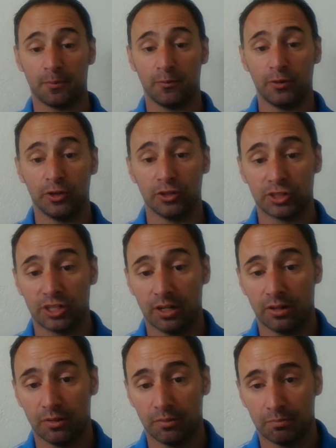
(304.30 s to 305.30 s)
a few years
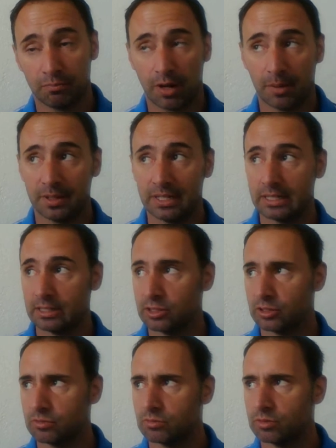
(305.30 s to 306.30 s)
ago, probably
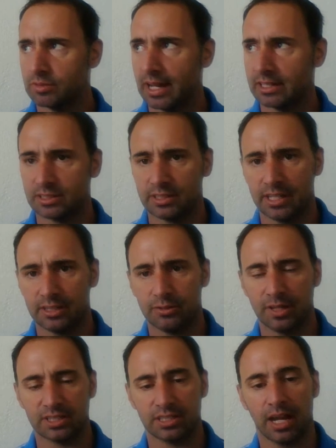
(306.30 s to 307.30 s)
2008,
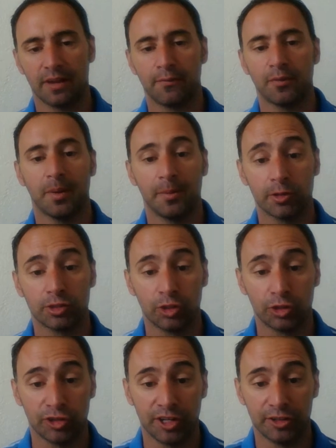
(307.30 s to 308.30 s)
2009, for my
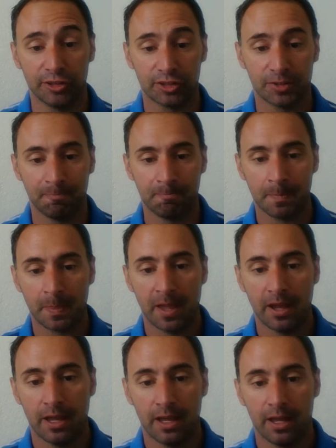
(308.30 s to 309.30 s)
personal trainers
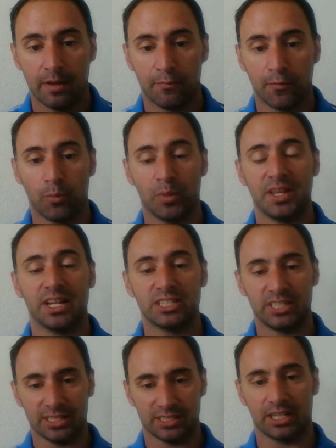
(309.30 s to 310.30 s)
for when they
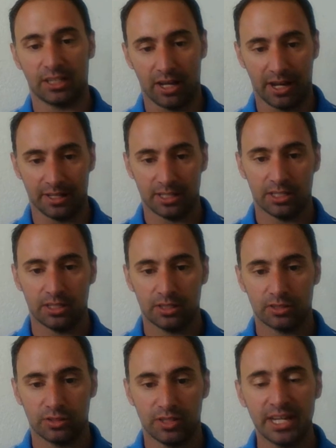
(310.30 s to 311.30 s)
assess the client.
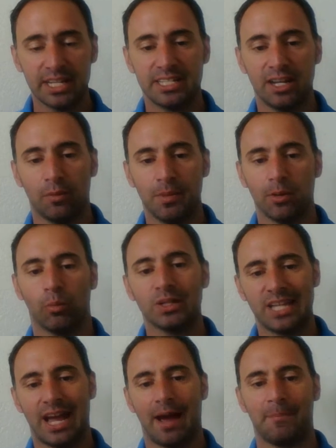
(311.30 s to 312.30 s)
So they could tell me
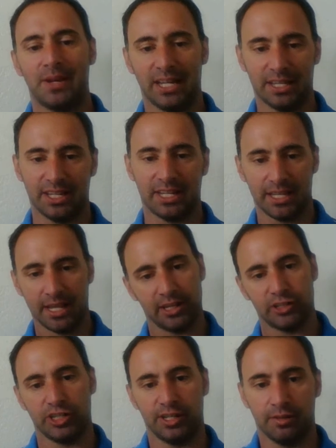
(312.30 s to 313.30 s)
what's happening in the kinetic
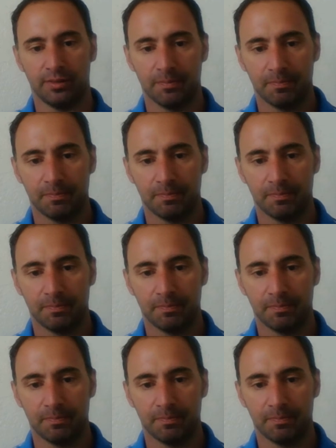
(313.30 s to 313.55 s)
chain